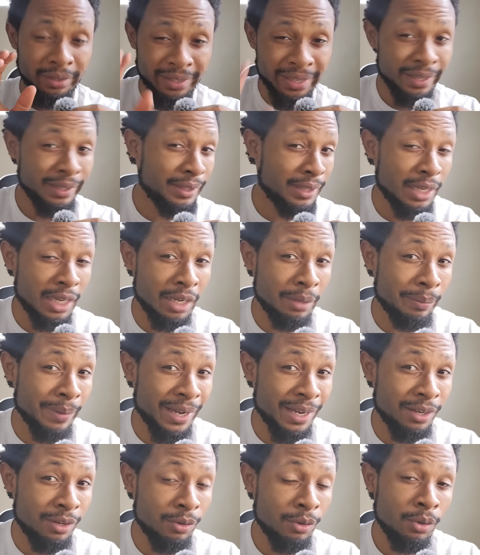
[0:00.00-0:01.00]
And that
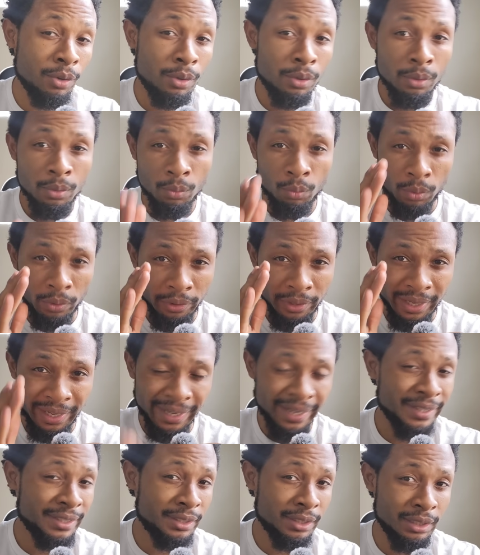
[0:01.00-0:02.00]
came out
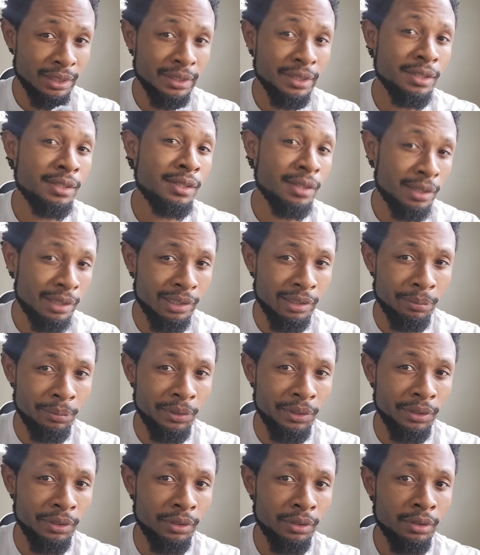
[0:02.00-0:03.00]
with excellent
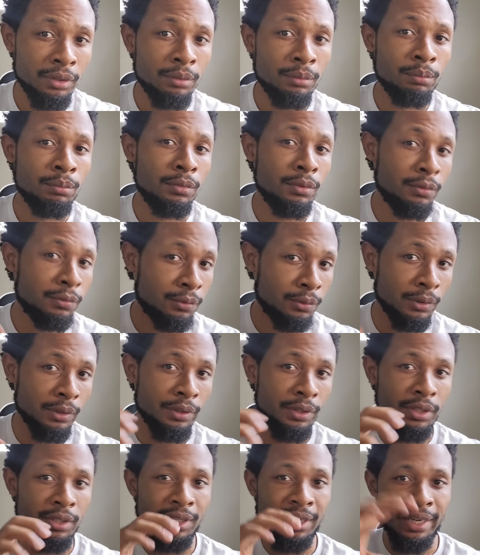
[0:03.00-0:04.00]
timing
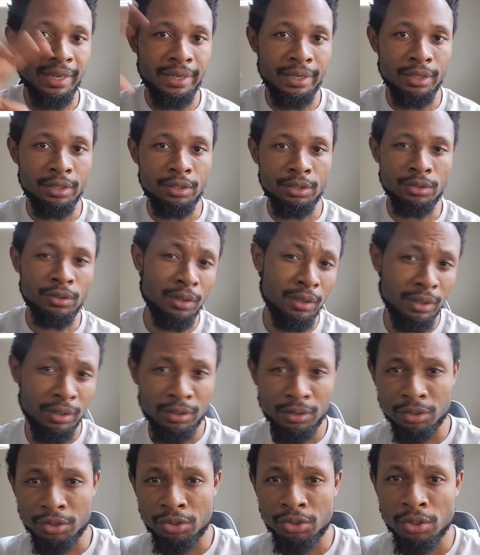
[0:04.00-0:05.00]
before this haze
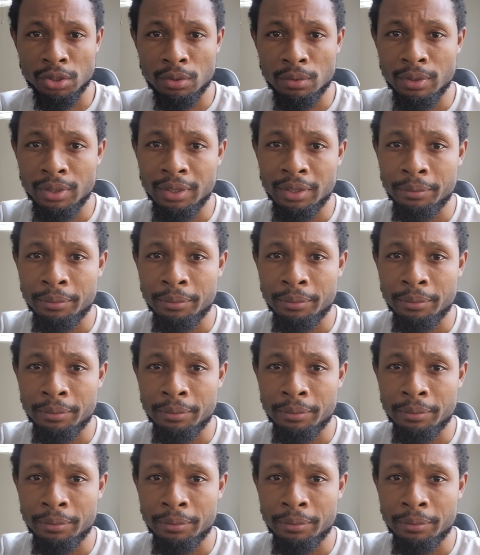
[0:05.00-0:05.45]
started to show